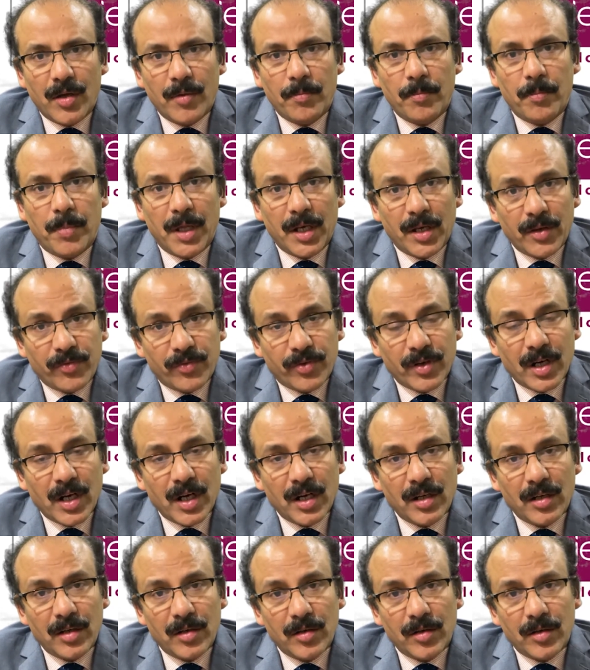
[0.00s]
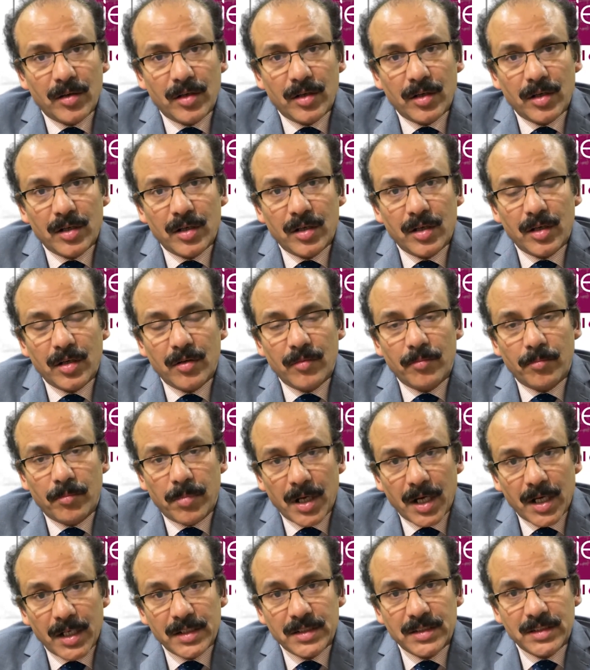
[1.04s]
peripheral
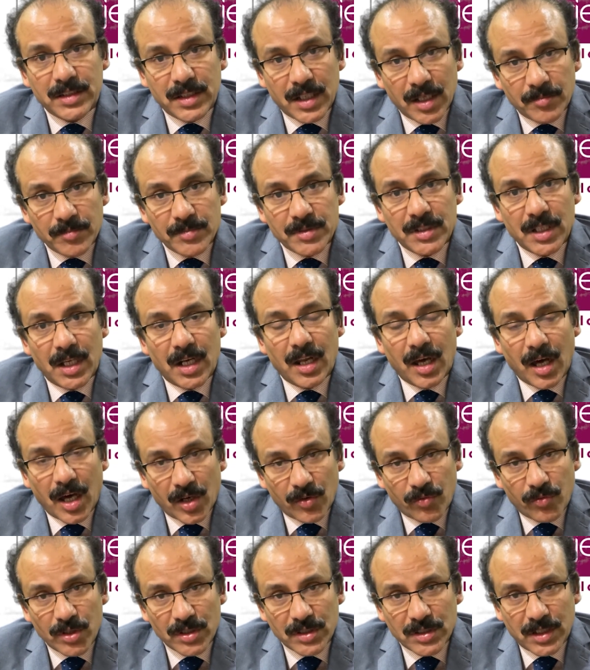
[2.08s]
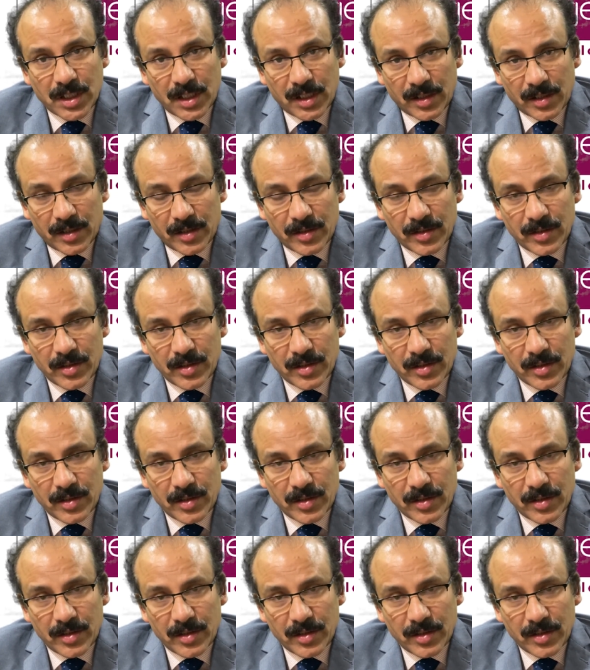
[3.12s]
blood stem cell harvesting.